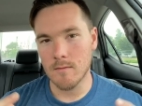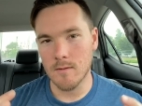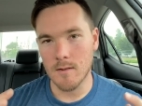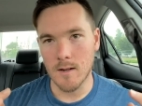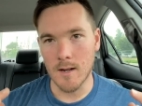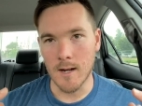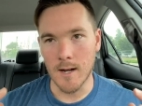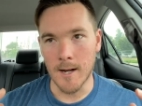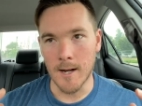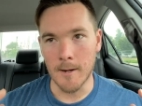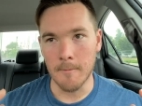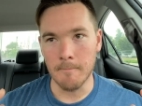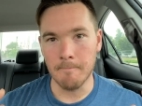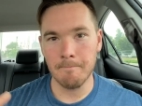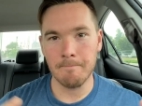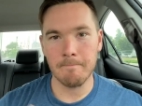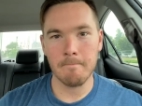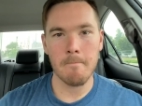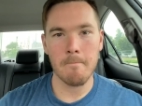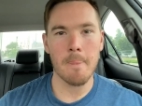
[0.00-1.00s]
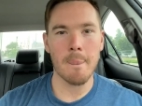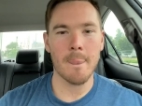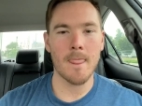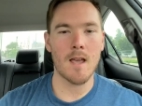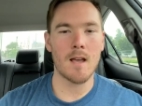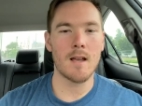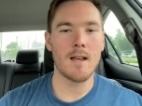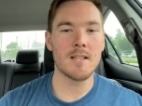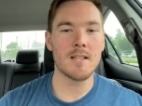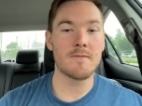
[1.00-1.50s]

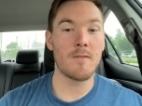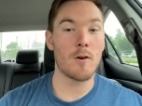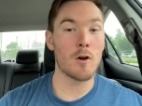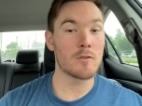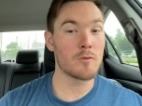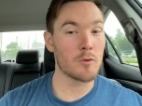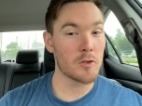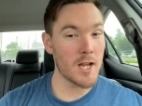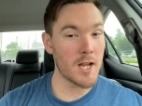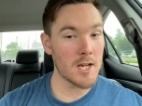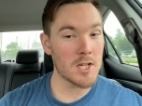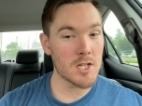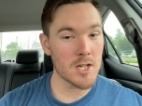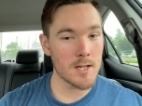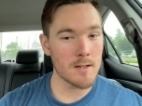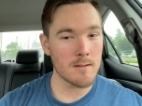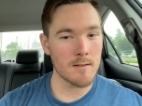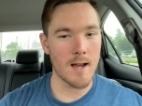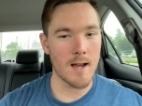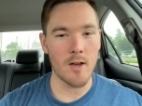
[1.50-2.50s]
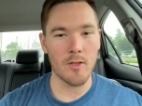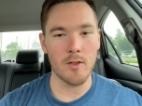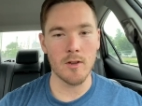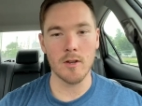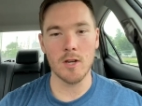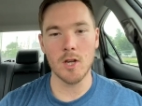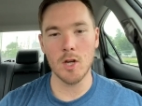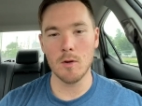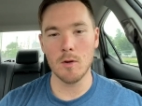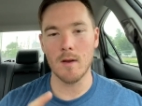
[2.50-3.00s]
as far as rotation, how
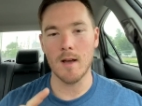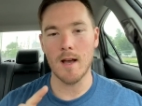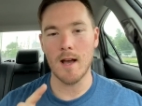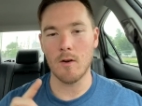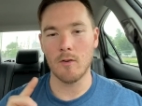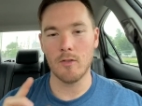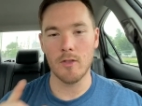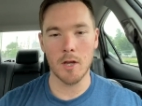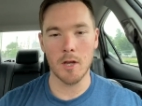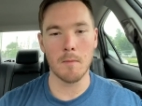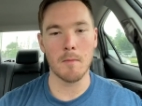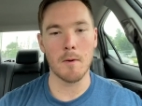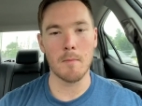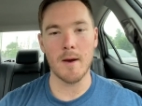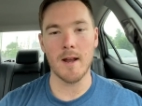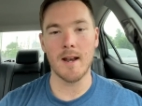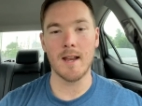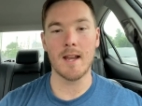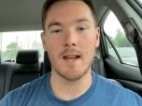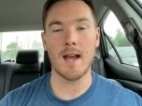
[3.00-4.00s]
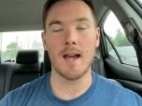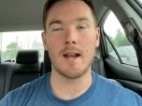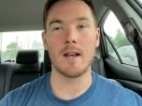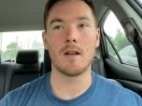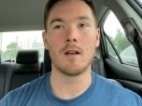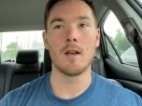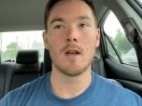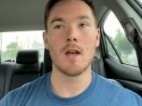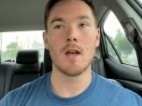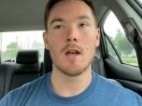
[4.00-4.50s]
the human body kind
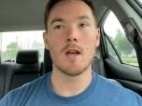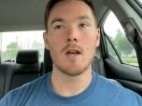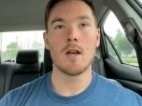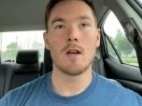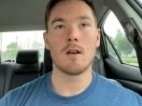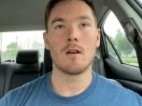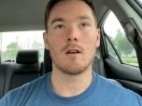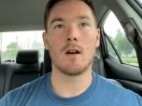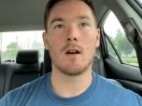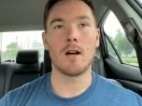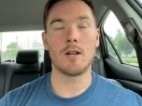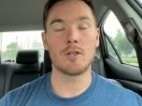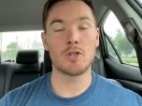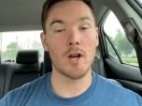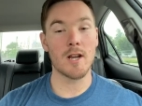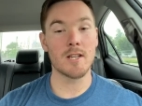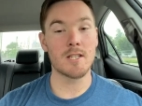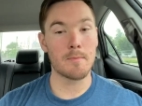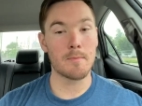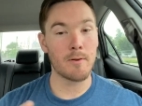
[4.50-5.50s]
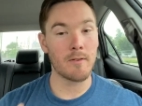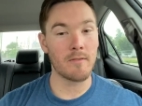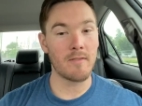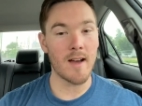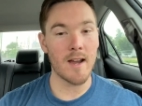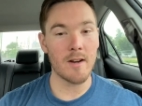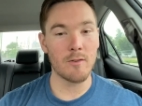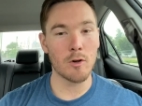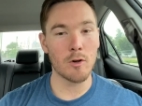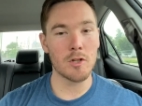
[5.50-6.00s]
of tries to
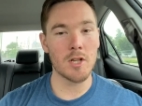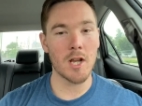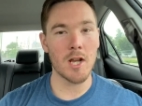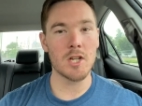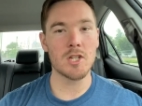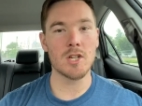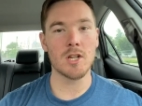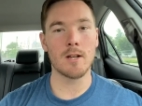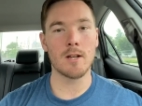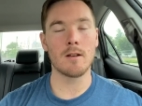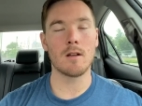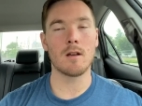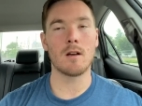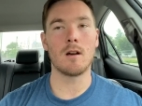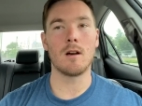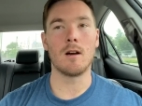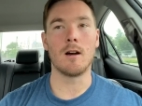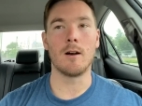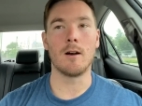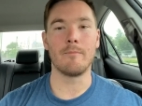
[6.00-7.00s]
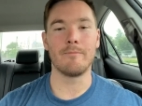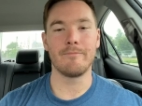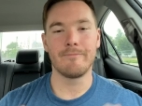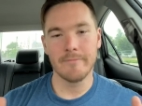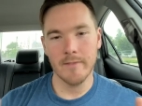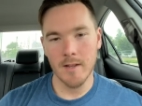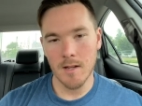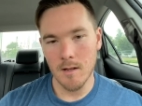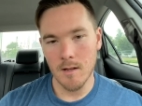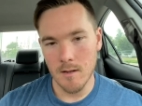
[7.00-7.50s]
provide rotation.
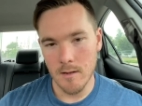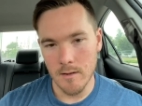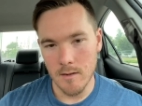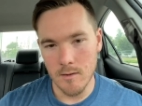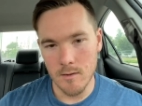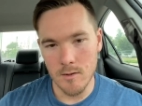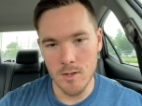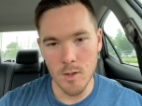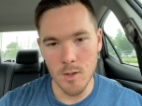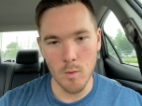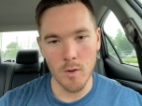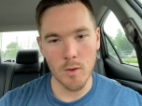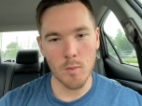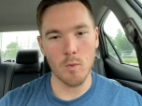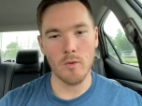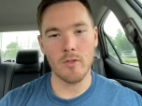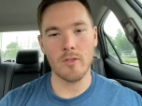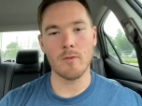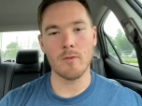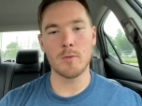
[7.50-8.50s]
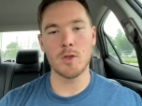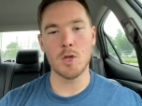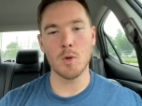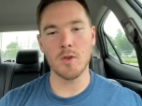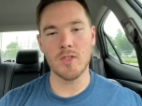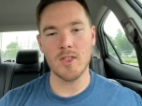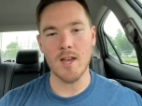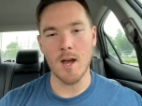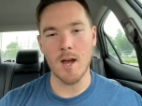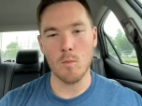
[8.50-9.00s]
Do
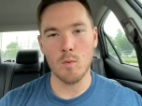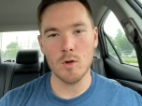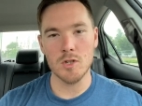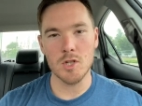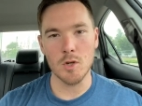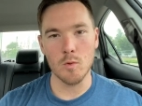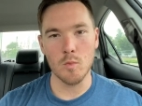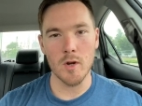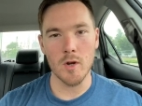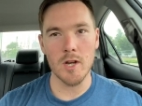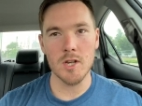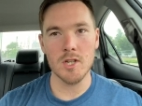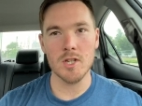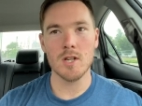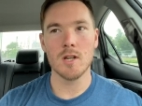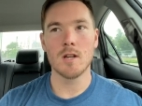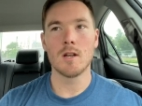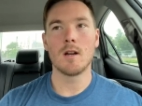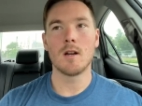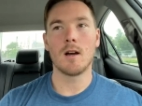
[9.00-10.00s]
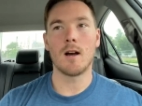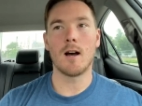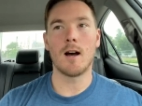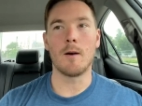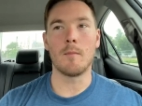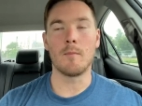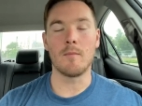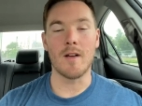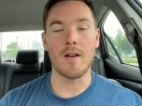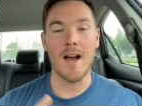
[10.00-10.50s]
with that what you wish.
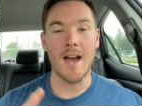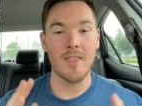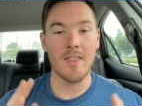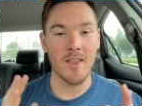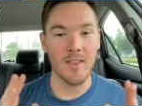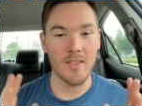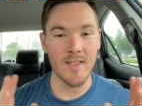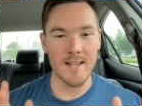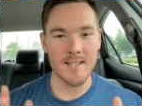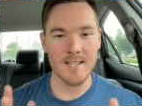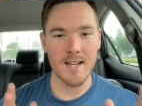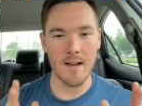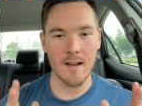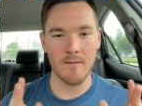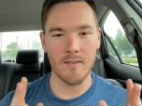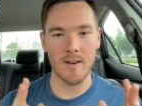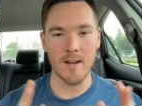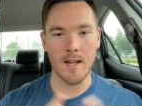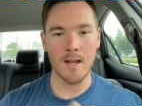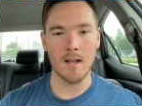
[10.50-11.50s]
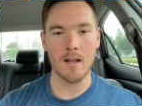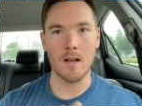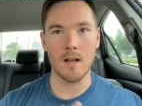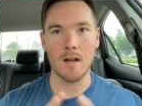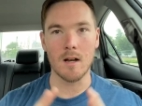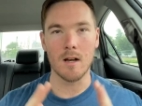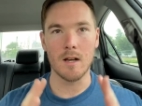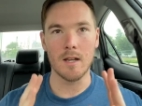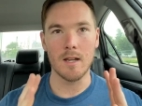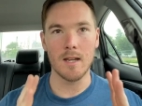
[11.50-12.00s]
I think that's kind of
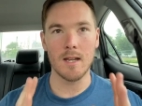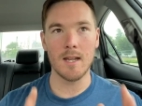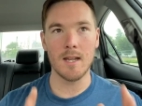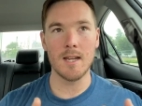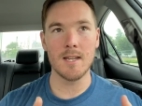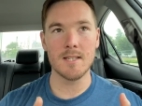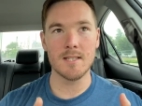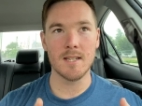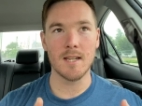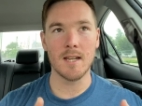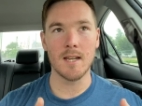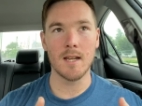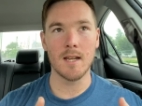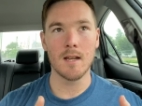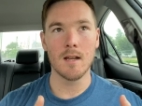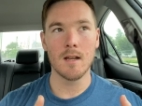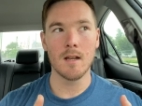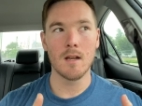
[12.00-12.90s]
an easy